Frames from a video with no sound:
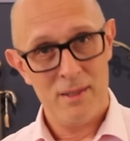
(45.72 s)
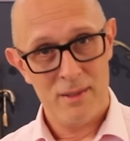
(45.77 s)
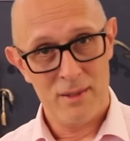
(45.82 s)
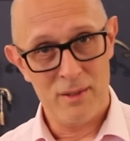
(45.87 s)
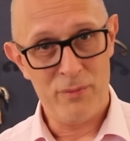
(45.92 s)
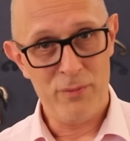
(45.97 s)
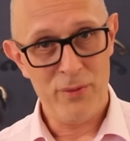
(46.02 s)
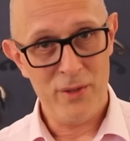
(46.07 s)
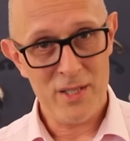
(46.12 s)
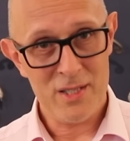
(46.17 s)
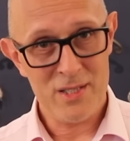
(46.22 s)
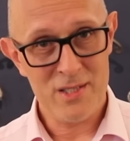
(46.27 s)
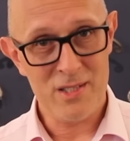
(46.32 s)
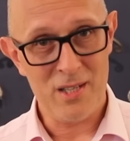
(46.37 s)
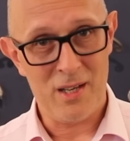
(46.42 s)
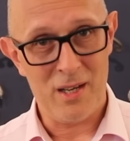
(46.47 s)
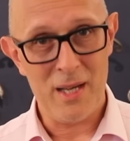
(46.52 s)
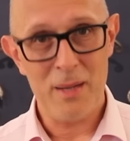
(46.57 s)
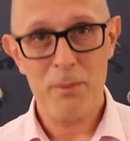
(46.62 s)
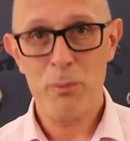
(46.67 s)
The first
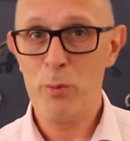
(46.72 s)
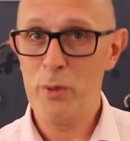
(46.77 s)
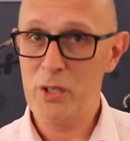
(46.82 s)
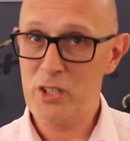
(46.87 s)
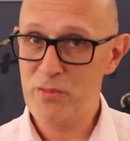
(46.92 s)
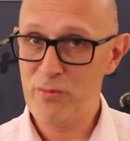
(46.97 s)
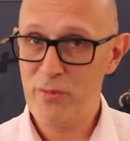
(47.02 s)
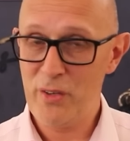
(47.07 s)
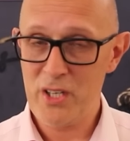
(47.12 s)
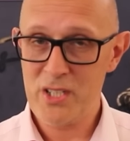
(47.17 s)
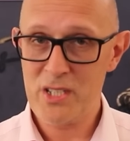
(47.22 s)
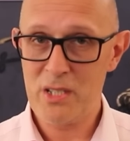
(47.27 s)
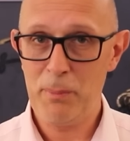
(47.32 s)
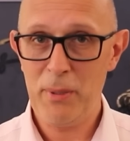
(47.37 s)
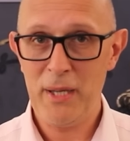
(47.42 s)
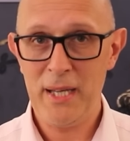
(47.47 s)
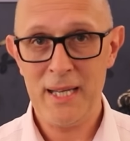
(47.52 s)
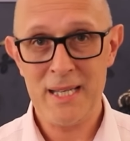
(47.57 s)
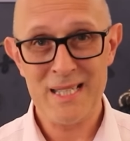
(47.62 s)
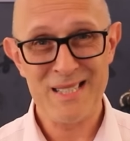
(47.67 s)
type, which first
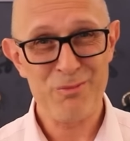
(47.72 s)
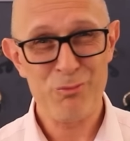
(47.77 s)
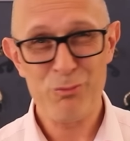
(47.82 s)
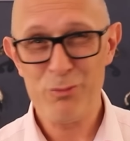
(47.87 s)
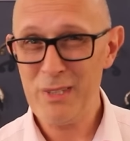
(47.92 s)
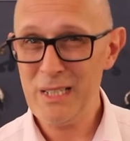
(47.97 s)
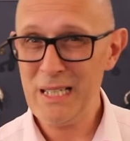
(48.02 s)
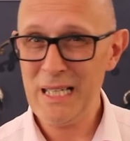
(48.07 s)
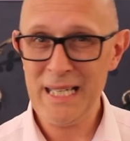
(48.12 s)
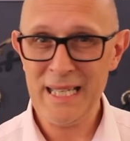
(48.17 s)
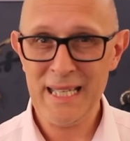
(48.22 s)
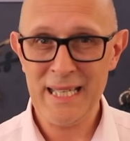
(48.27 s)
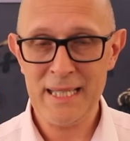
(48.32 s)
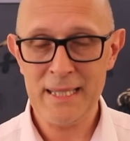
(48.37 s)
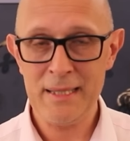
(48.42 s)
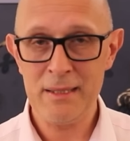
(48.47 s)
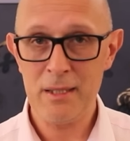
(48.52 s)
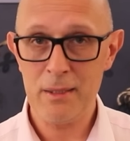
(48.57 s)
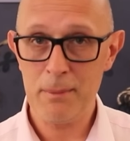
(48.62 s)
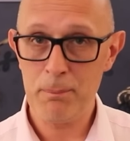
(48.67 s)
appears really
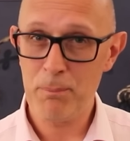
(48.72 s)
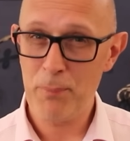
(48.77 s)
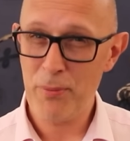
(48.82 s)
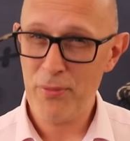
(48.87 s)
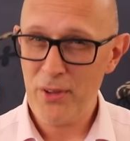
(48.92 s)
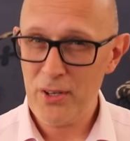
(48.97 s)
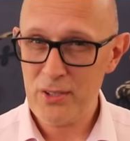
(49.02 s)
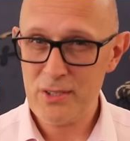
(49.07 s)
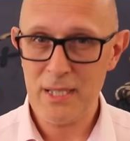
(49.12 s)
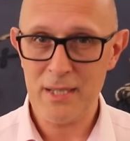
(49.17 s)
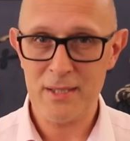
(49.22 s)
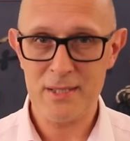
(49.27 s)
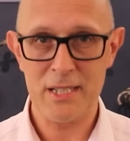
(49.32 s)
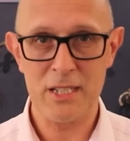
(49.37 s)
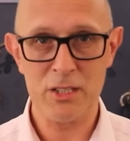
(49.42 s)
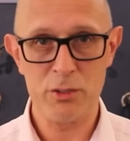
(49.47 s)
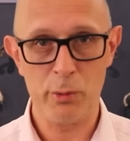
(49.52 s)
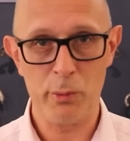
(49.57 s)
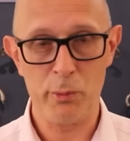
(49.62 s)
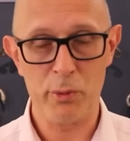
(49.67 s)
in the 13th
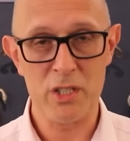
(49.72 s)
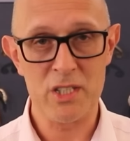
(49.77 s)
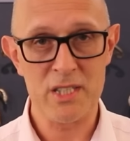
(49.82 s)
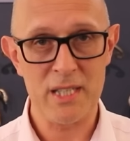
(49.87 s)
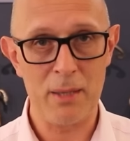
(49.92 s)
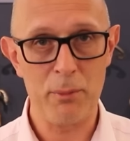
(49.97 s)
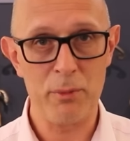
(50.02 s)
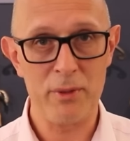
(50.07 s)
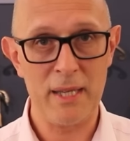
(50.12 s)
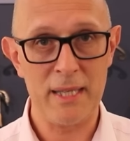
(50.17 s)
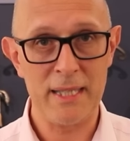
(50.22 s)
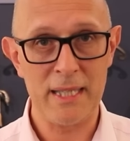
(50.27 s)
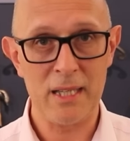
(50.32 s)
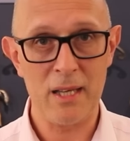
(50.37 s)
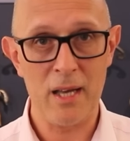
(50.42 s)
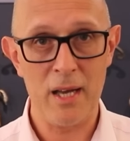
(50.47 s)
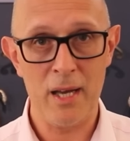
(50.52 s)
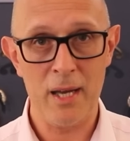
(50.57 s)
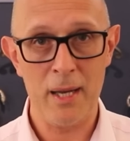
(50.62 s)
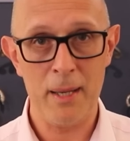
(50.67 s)
century, we could say, with any,
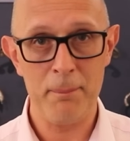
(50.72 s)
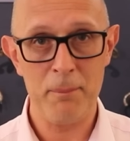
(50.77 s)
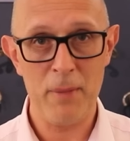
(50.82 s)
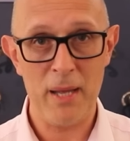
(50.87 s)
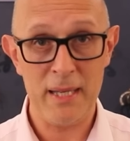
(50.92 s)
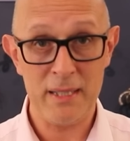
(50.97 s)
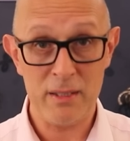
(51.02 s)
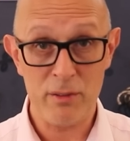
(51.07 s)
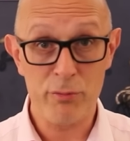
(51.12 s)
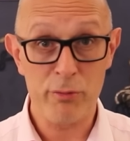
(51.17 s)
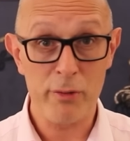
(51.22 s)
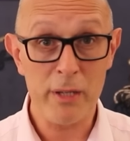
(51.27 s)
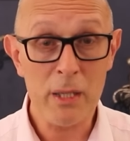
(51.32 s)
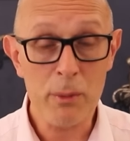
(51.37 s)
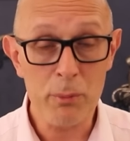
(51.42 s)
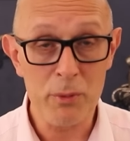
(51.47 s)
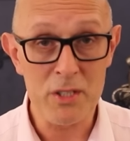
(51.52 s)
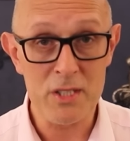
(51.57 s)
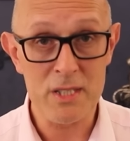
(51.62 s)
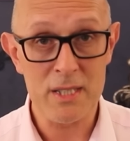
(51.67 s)
um, any
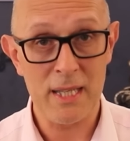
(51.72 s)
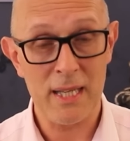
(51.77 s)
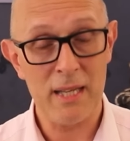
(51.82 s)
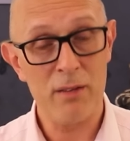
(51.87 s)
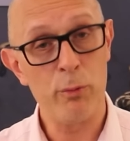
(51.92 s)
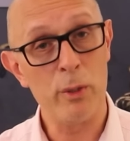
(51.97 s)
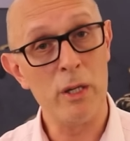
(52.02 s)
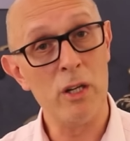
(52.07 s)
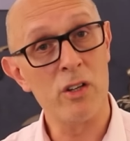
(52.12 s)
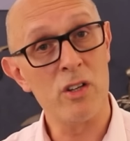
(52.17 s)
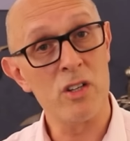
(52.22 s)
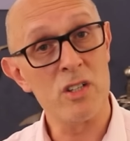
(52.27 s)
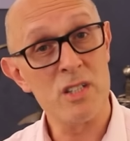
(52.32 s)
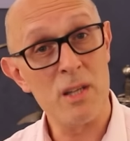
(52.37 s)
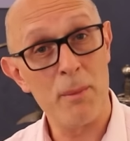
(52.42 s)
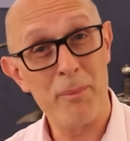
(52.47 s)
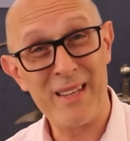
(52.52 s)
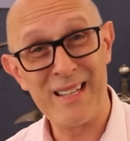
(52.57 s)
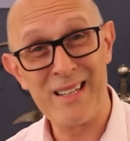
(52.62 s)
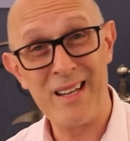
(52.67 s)
frequency, if we look at
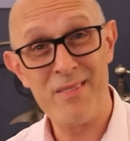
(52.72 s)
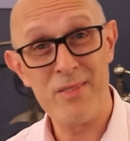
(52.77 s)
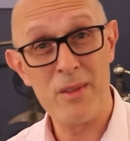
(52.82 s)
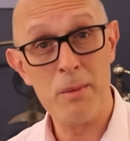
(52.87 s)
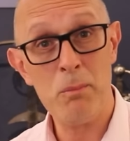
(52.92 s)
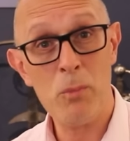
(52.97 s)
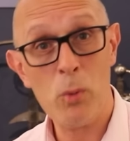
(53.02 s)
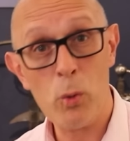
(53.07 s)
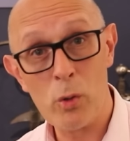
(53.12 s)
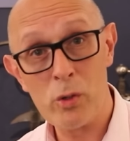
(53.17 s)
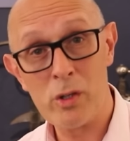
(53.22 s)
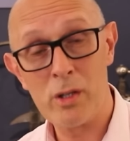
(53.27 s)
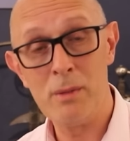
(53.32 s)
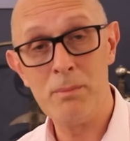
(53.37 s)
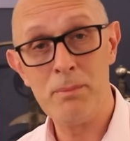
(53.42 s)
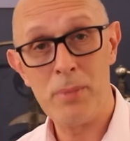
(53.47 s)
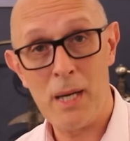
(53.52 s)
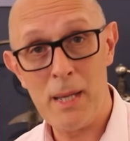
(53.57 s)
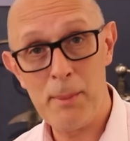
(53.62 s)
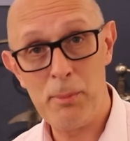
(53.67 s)
something like the
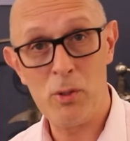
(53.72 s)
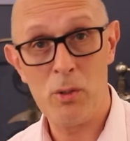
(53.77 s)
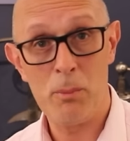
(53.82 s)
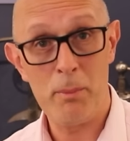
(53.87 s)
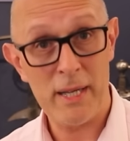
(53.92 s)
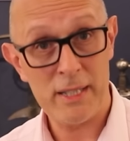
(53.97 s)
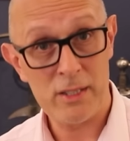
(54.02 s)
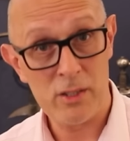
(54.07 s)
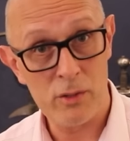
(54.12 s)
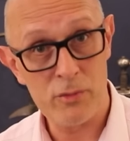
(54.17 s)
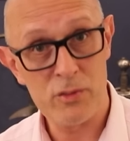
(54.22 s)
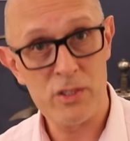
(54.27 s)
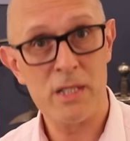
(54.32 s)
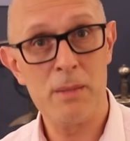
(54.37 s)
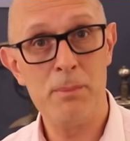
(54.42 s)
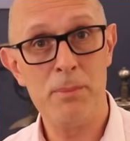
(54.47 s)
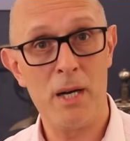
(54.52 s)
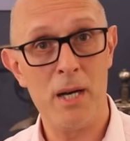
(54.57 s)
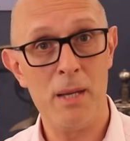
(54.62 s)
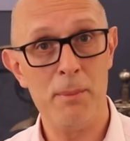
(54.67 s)
Morgan Bible or
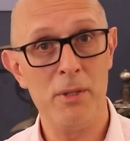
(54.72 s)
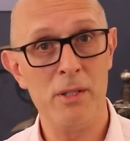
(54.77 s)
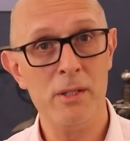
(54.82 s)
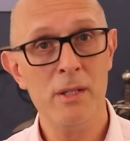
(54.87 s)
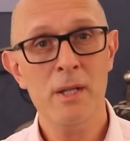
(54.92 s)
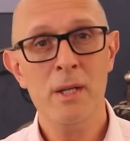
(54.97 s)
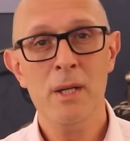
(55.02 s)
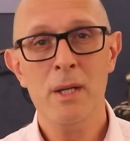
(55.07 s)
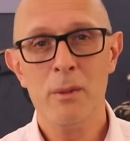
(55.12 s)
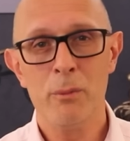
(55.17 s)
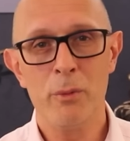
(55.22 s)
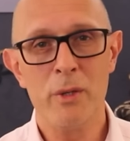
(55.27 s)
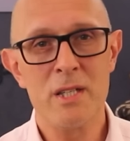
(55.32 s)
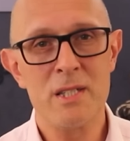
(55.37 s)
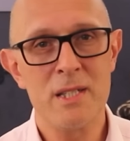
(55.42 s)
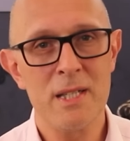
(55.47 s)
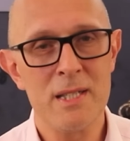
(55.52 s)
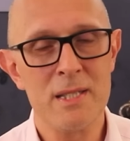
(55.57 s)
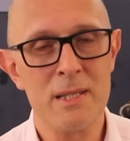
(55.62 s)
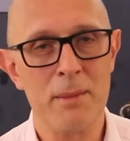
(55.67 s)
Maciejowski Bible, we
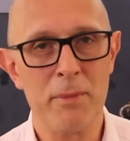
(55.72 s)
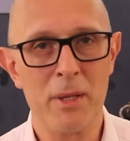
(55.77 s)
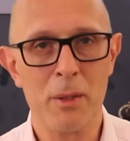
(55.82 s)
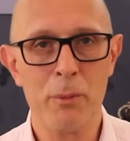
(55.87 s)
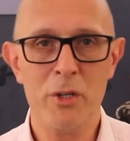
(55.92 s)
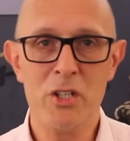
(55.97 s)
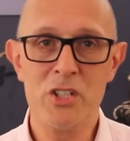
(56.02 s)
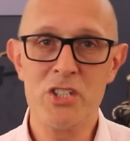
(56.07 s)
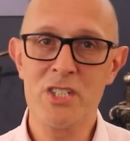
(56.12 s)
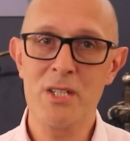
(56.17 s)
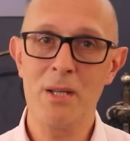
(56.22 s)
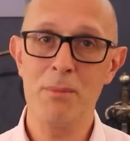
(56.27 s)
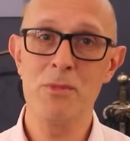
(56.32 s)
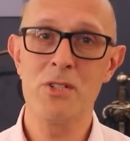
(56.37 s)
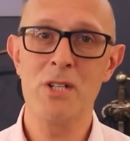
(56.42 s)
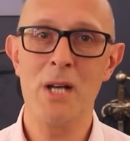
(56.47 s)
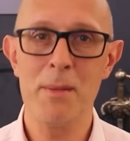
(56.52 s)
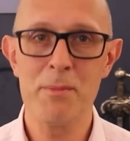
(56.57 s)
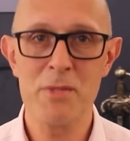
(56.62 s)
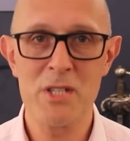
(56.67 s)
see something which
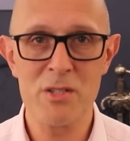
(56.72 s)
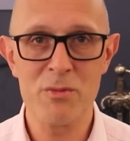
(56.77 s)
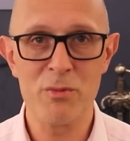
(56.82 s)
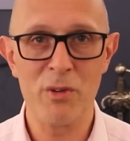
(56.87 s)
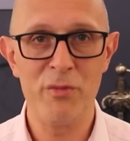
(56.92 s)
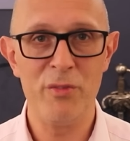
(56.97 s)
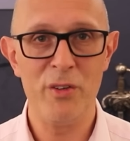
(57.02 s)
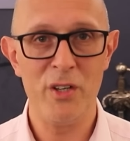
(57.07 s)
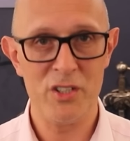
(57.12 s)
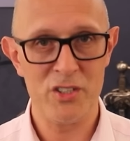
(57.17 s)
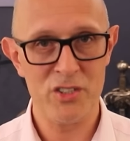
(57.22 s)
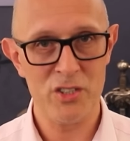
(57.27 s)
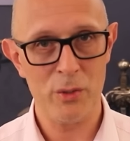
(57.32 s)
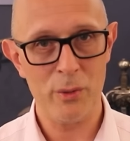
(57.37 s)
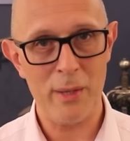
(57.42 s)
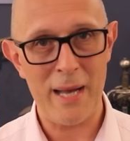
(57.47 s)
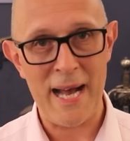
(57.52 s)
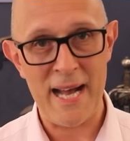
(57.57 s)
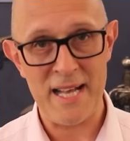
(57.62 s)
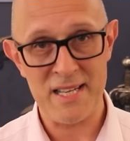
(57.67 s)
sometimes is referred
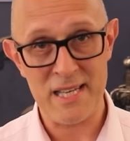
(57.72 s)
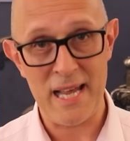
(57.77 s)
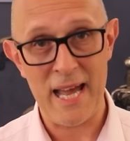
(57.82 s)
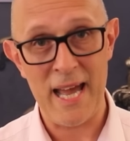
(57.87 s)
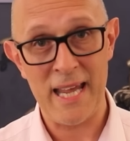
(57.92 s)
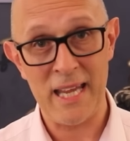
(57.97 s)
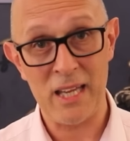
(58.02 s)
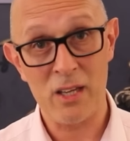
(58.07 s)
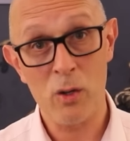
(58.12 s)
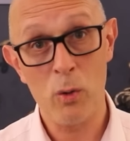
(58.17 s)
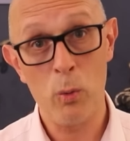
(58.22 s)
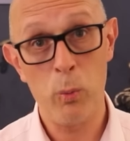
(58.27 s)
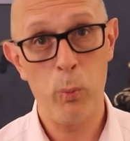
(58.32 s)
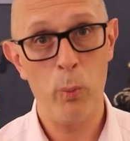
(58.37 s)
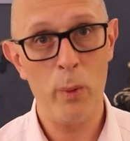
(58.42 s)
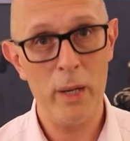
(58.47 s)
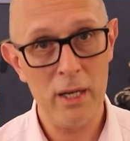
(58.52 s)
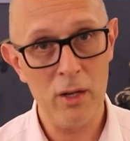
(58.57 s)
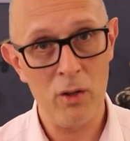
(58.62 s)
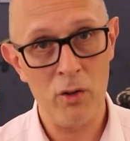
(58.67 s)
to as a
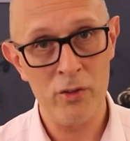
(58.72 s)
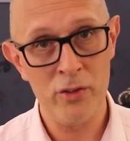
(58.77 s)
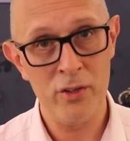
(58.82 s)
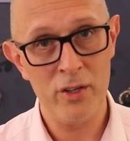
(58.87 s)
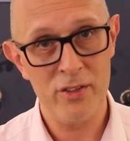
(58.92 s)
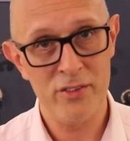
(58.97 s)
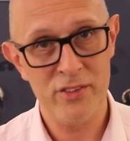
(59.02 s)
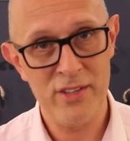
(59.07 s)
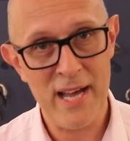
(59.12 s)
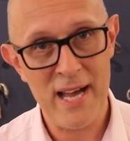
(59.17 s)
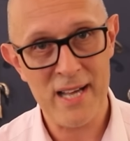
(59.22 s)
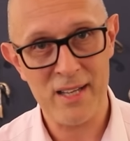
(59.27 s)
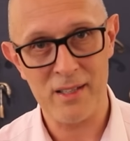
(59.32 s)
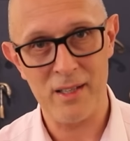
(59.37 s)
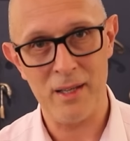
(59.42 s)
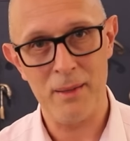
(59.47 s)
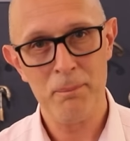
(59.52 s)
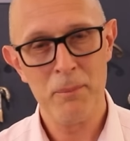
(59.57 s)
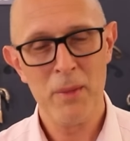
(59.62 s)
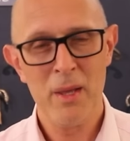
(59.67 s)
quillon
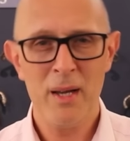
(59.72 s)
dagger.